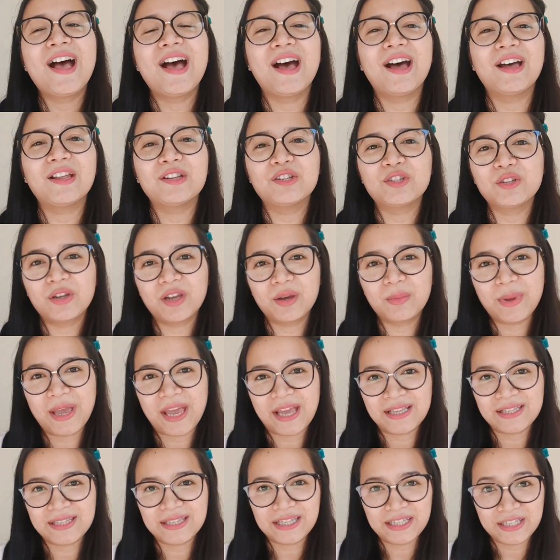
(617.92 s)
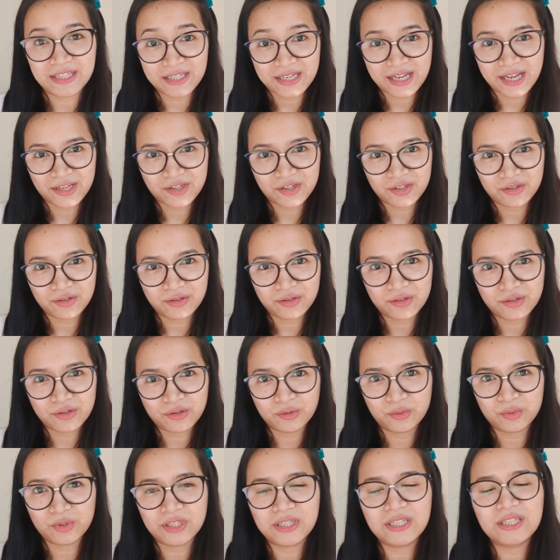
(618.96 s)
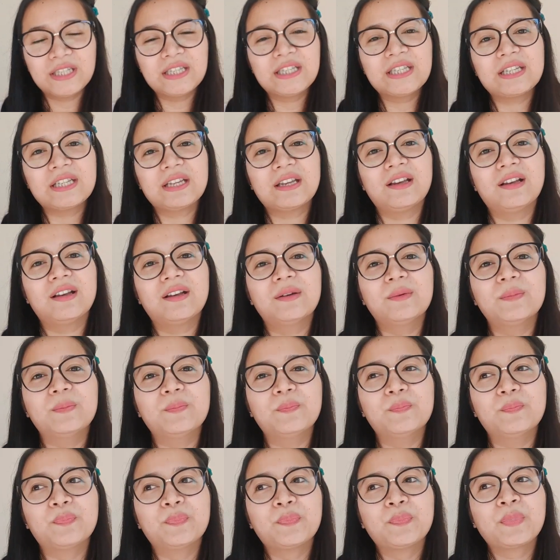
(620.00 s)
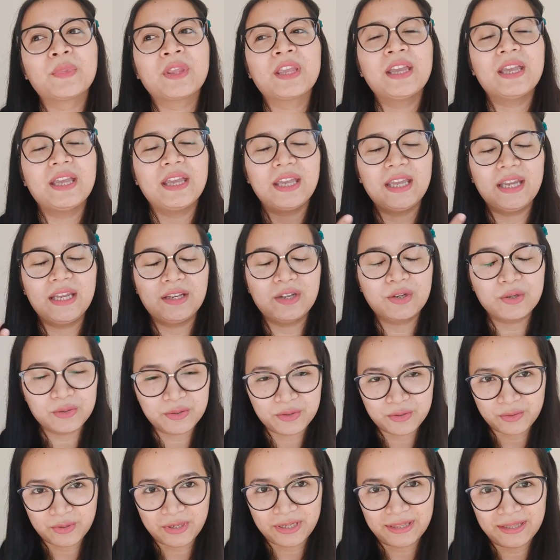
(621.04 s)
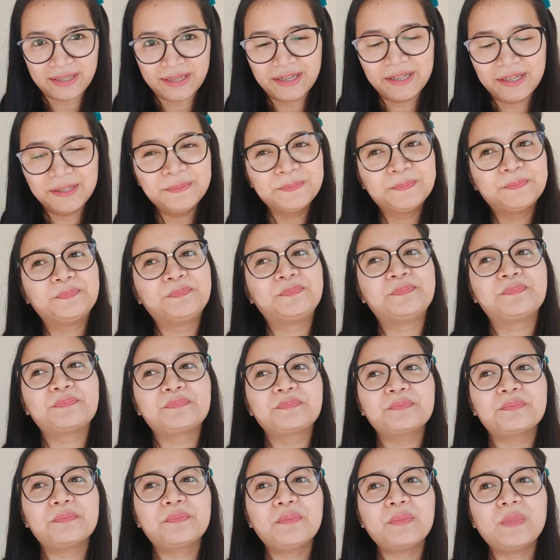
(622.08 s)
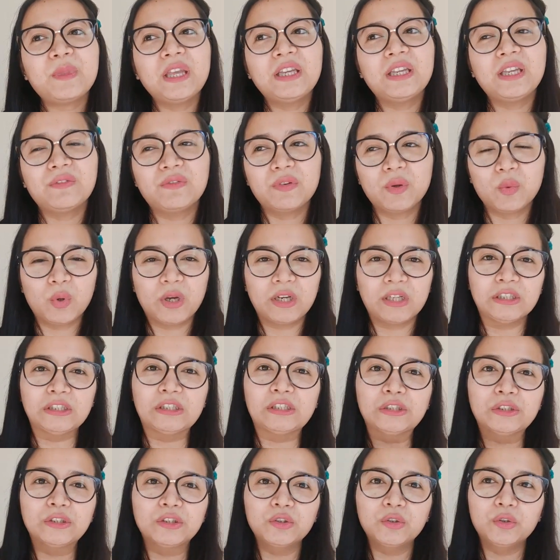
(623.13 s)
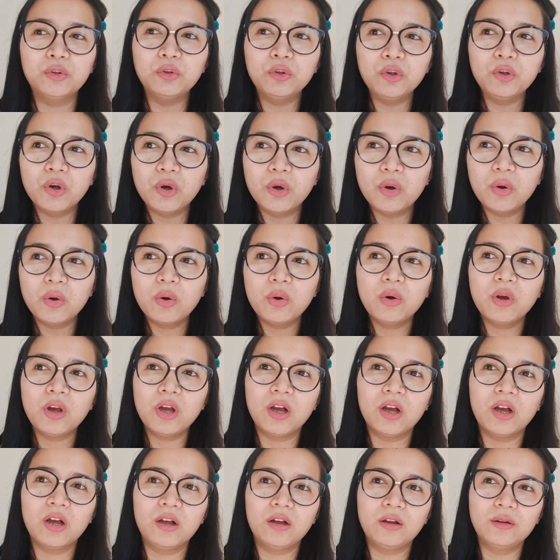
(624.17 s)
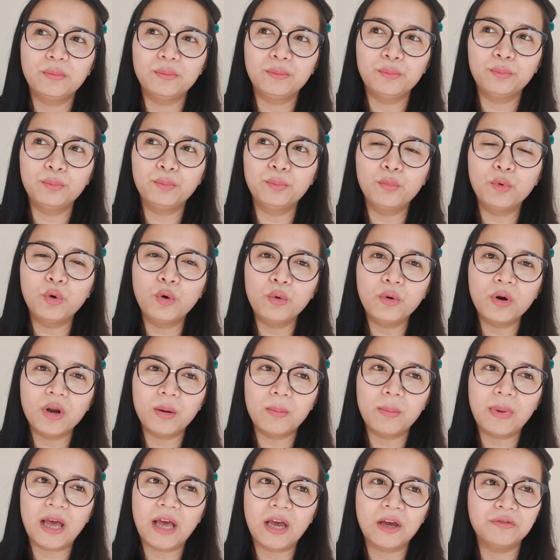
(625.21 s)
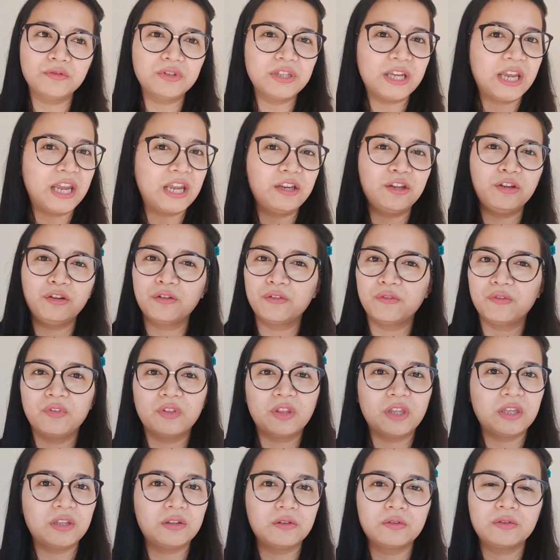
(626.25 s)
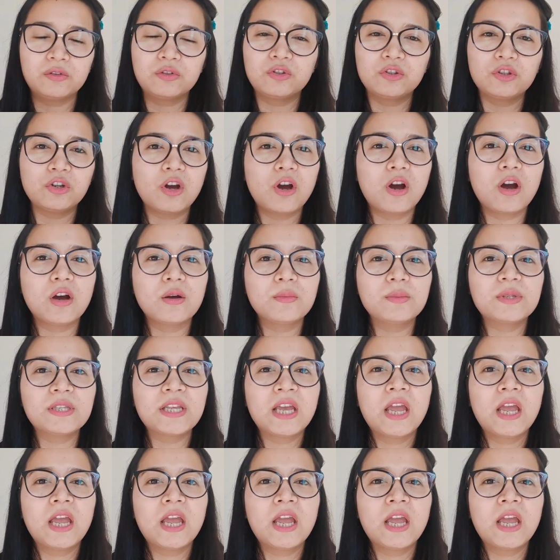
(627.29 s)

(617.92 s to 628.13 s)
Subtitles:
took up as international student in Australia. If you want to know more about any of these jobs,